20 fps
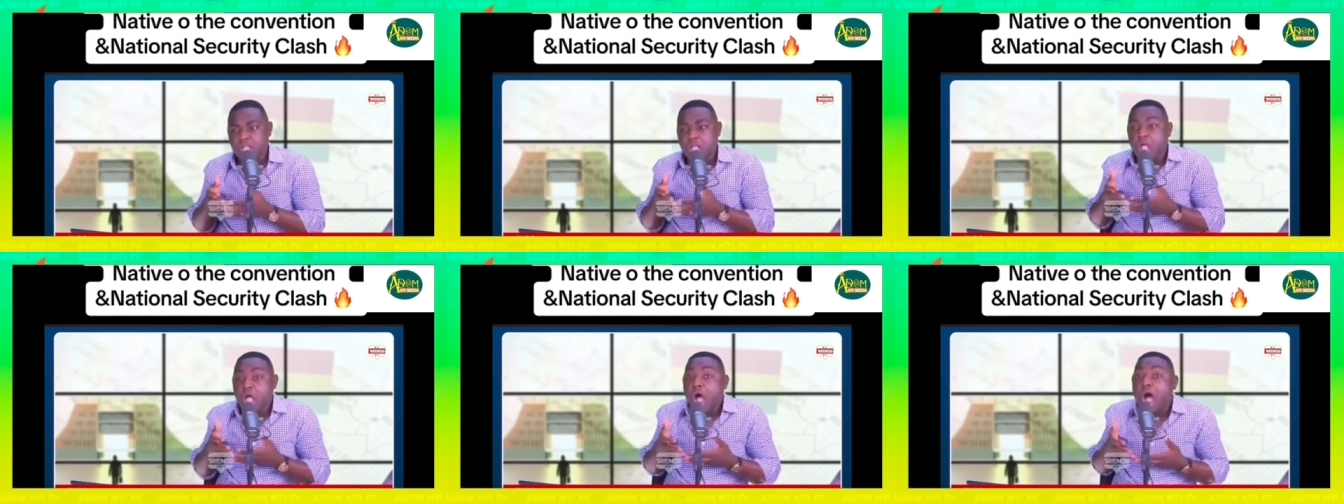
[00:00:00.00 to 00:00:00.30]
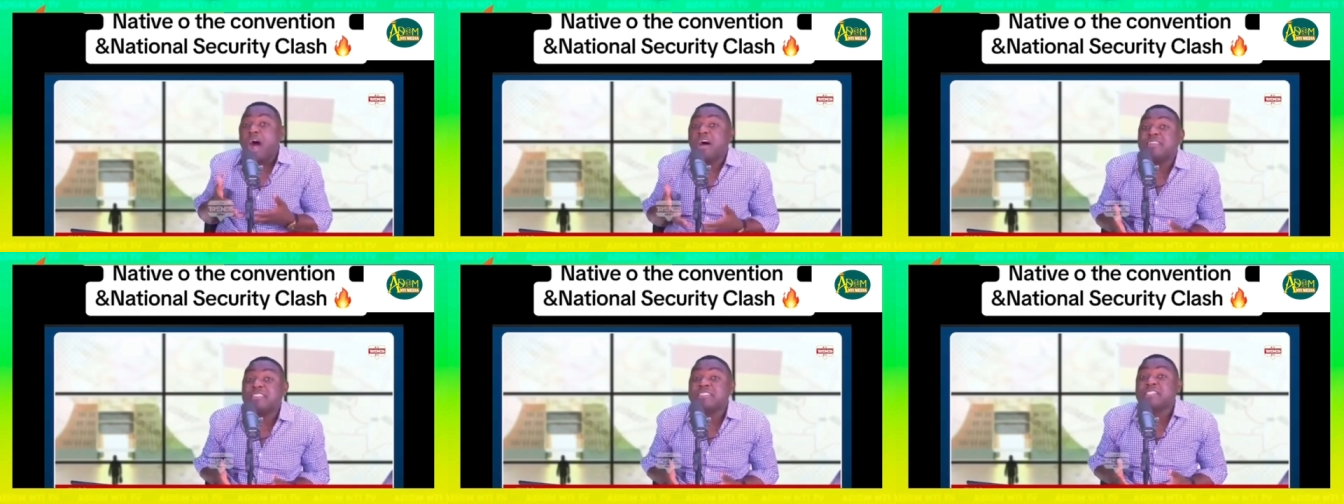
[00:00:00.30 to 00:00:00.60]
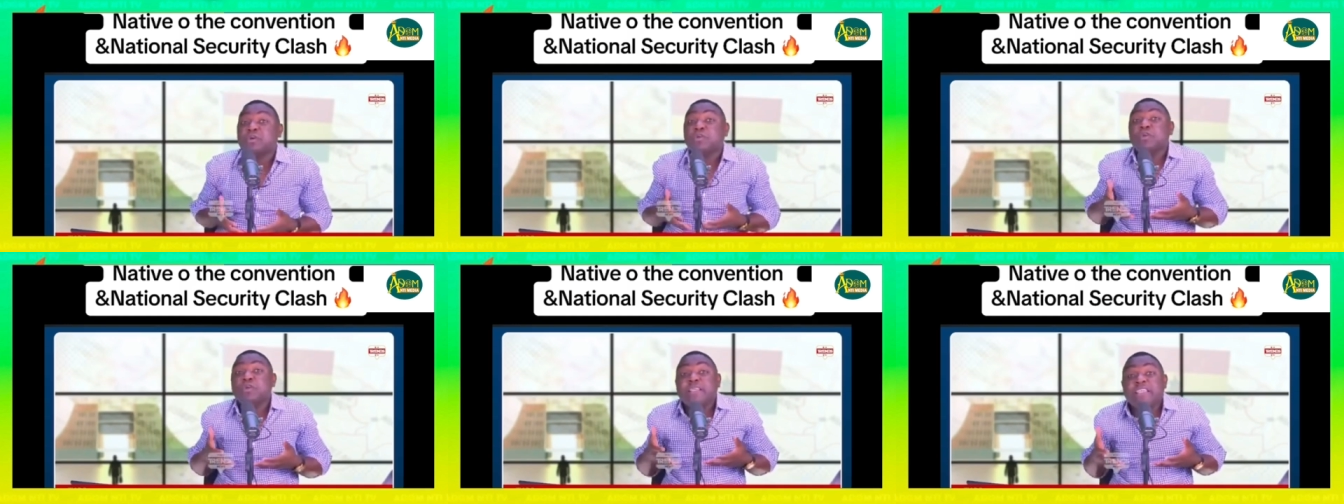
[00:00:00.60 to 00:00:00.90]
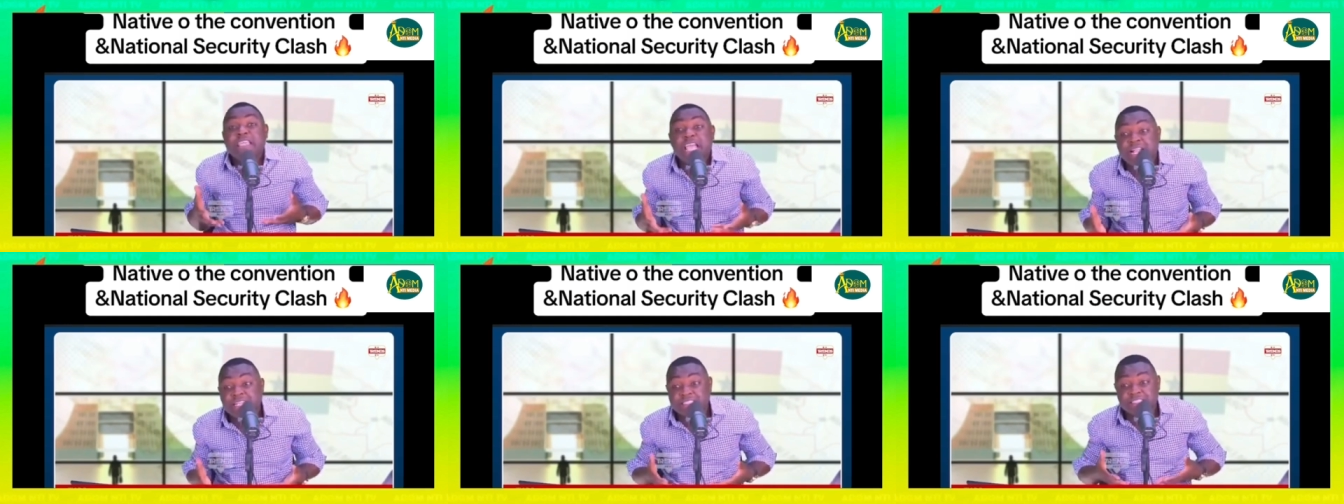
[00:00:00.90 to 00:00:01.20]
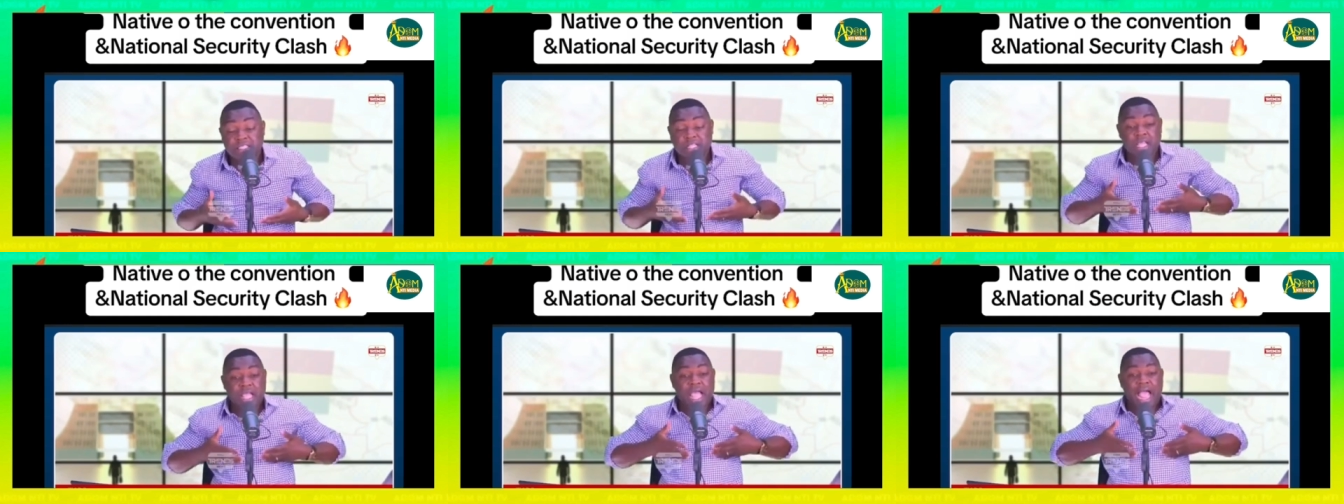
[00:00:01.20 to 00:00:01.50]
until you
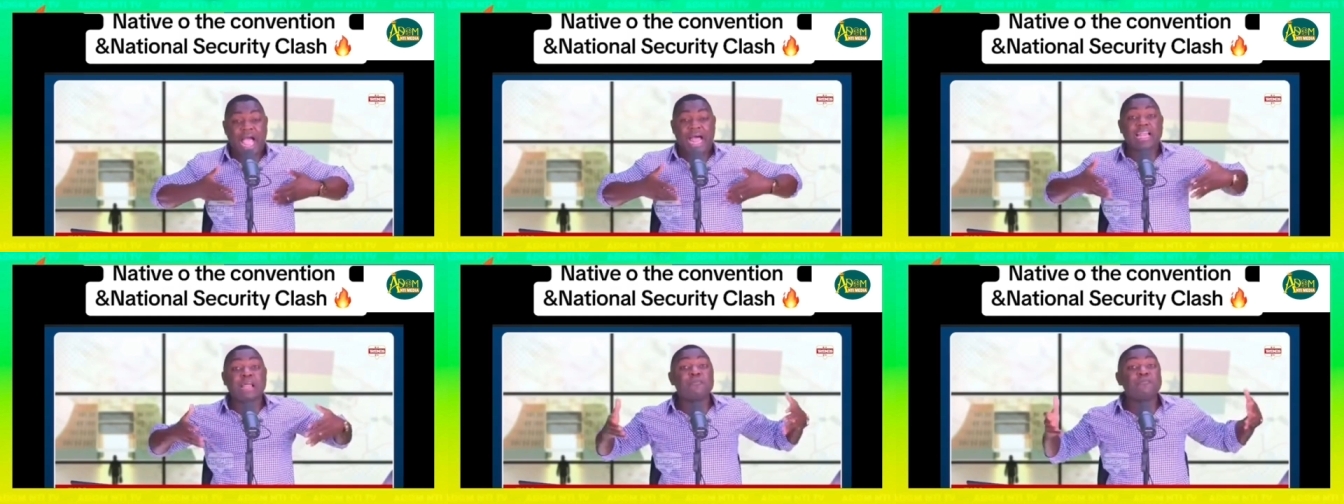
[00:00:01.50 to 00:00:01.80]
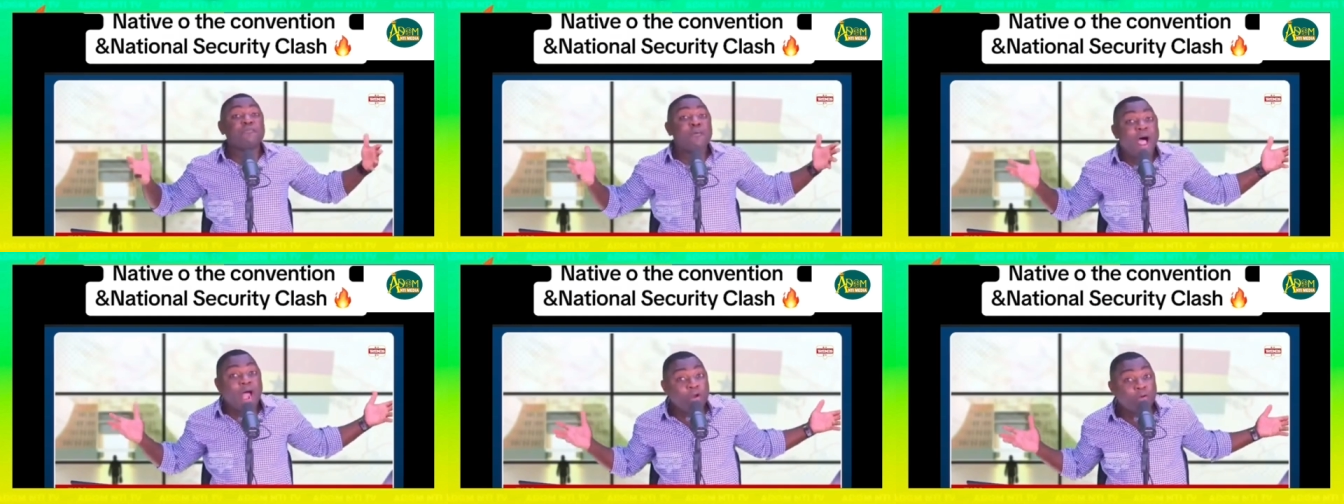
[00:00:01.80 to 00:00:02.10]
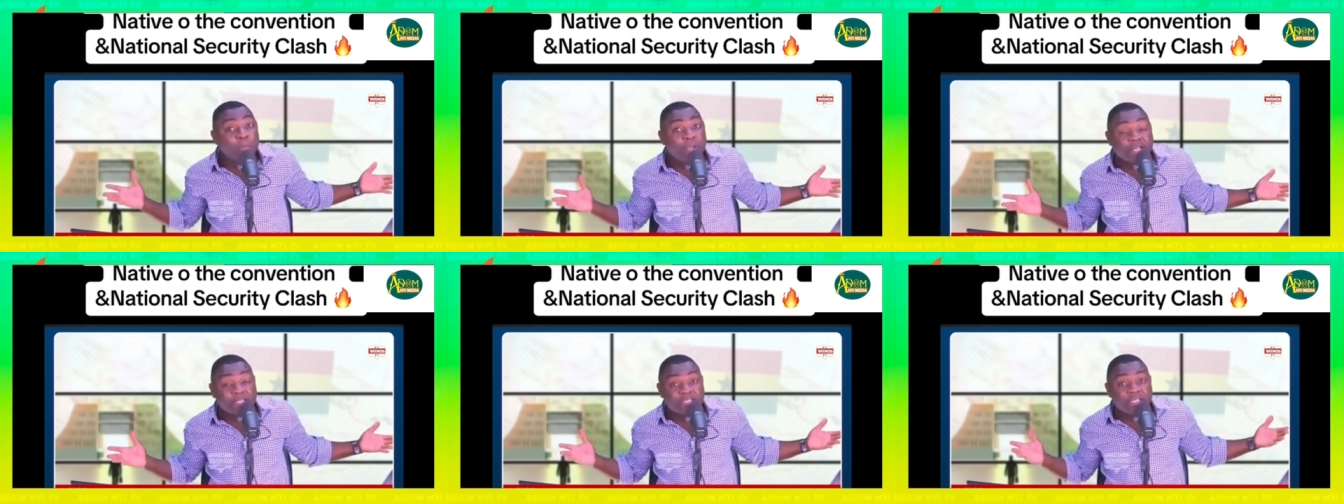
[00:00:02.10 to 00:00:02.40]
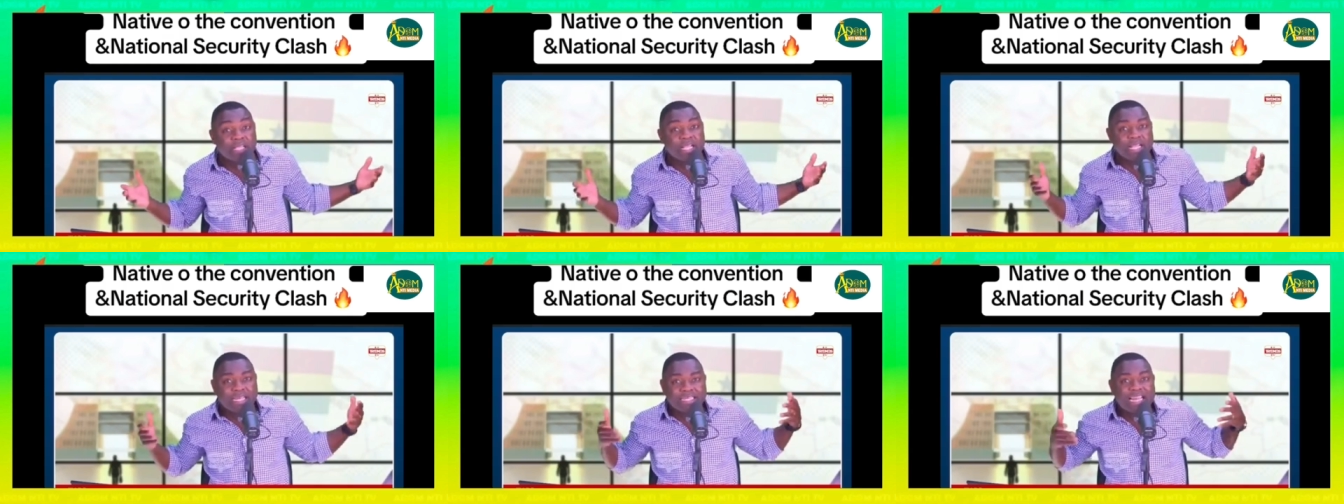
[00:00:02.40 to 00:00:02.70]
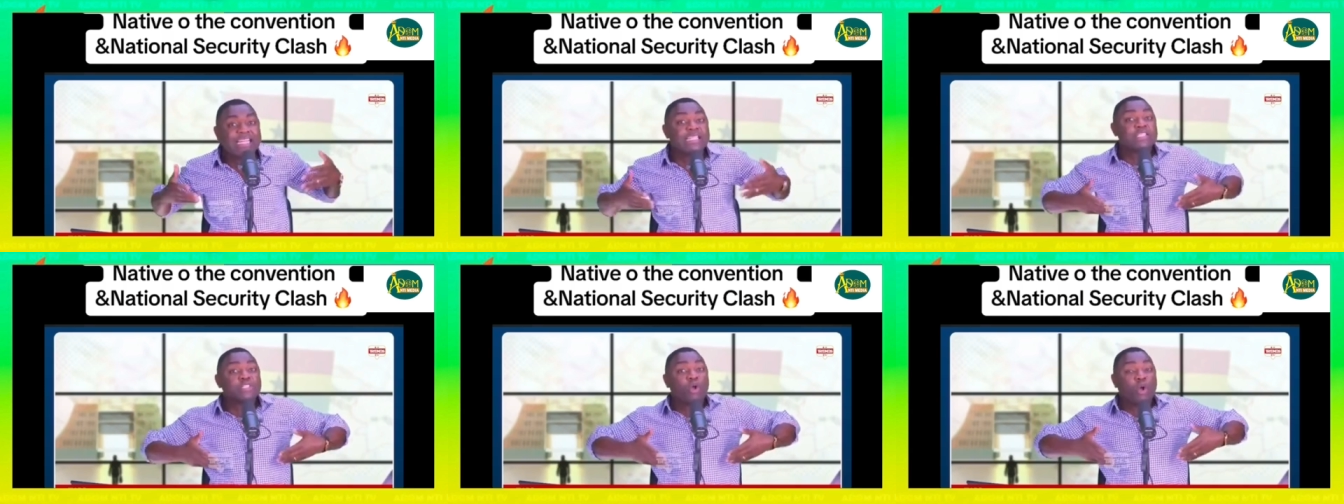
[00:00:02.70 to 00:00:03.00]
get an environment
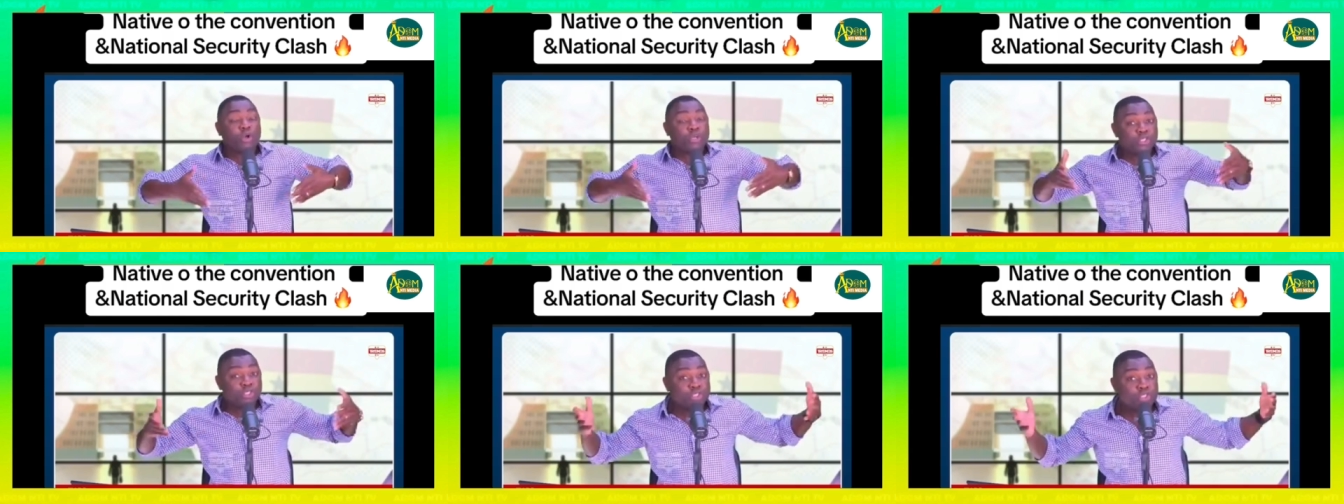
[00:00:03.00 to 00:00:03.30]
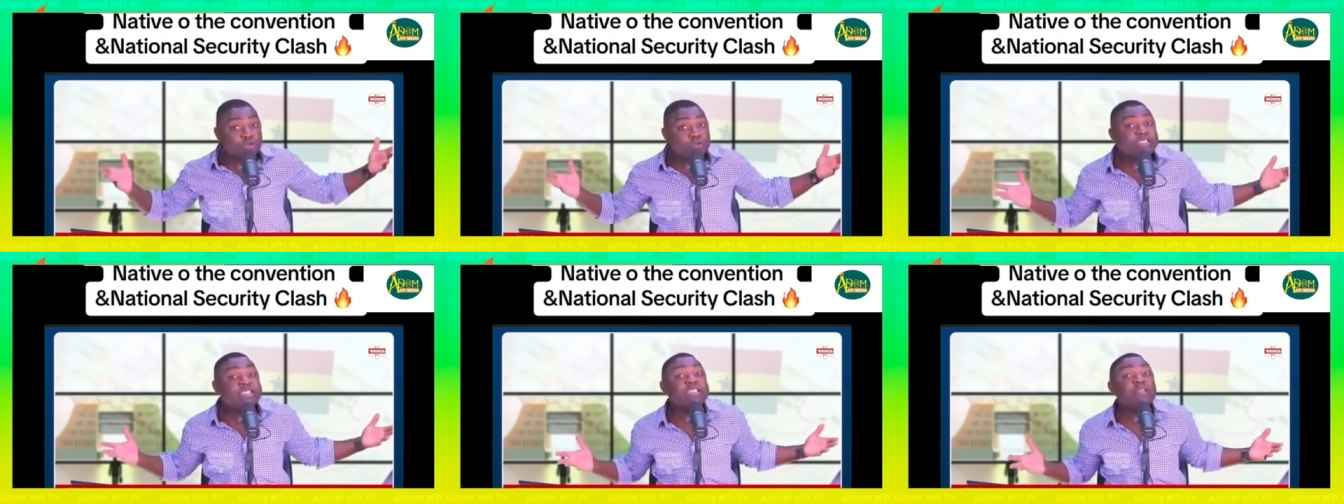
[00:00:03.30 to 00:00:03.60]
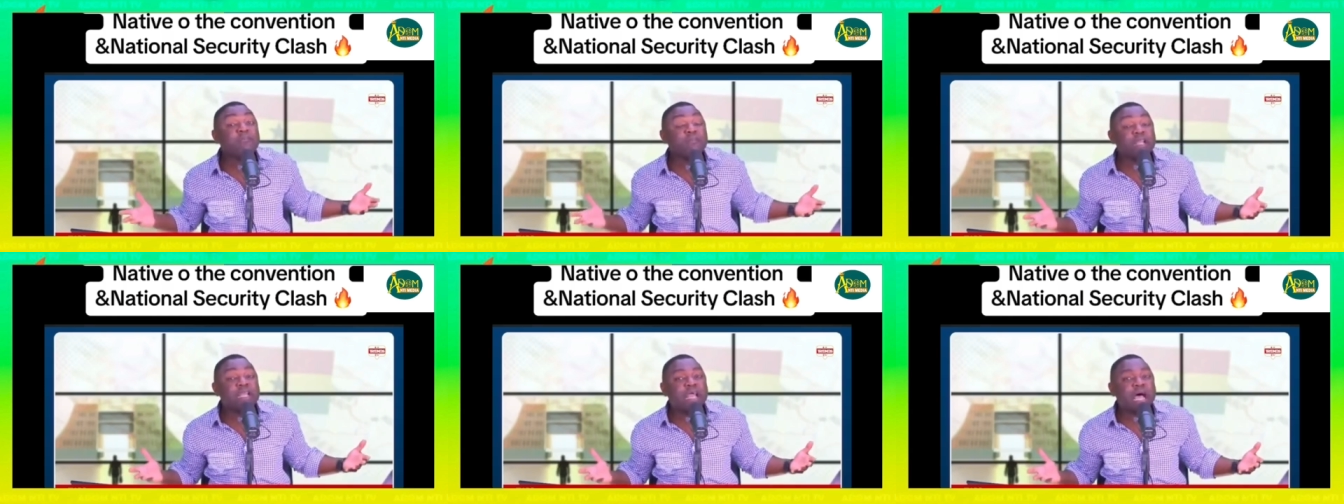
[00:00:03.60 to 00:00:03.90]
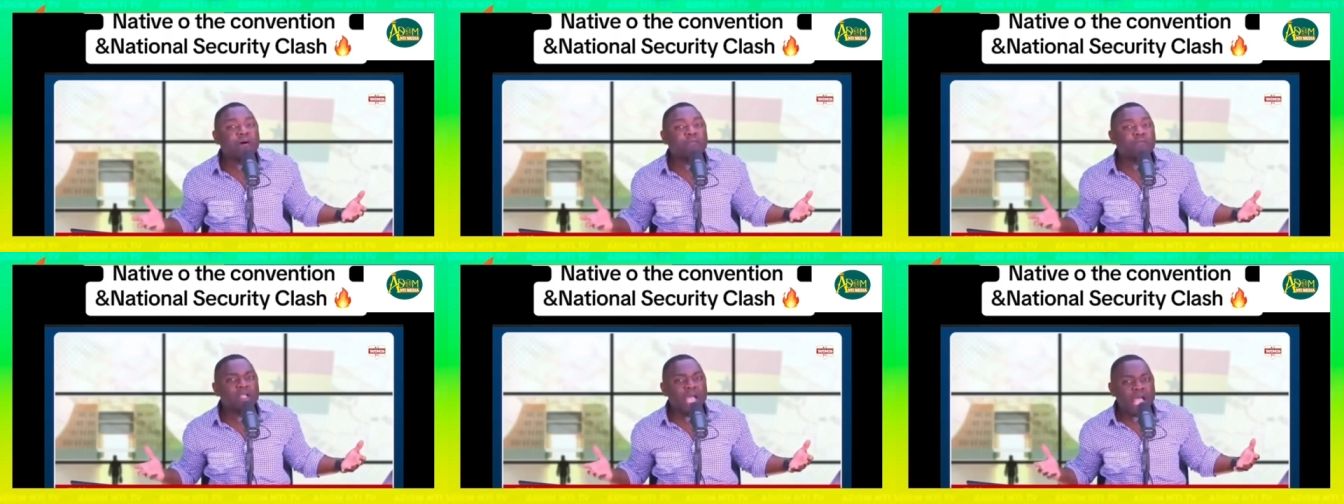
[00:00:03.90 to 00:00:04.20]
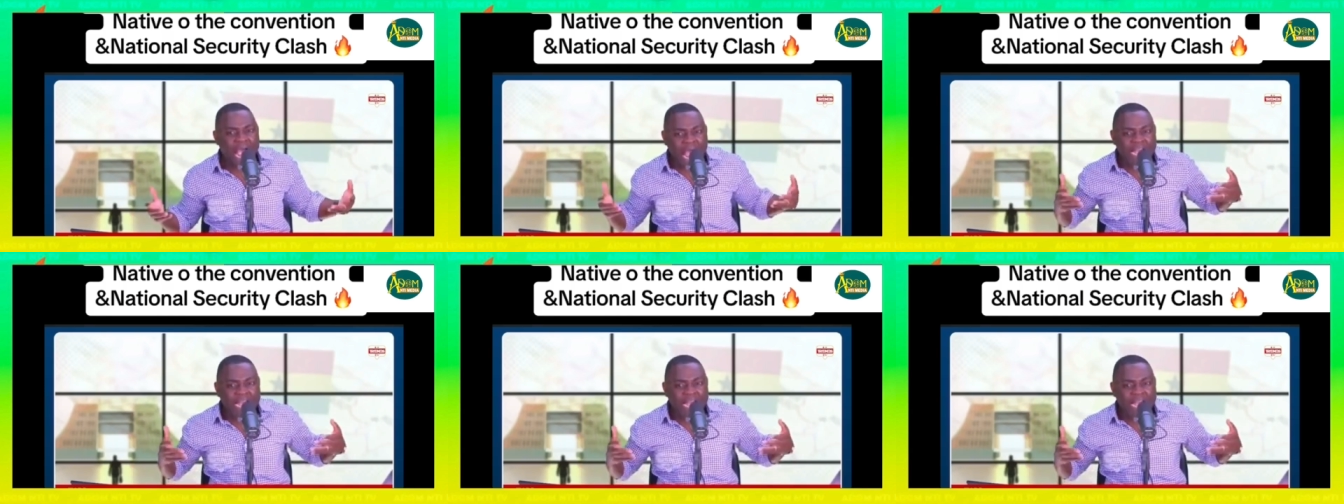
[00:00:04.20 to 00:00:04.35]
that is conducive enough,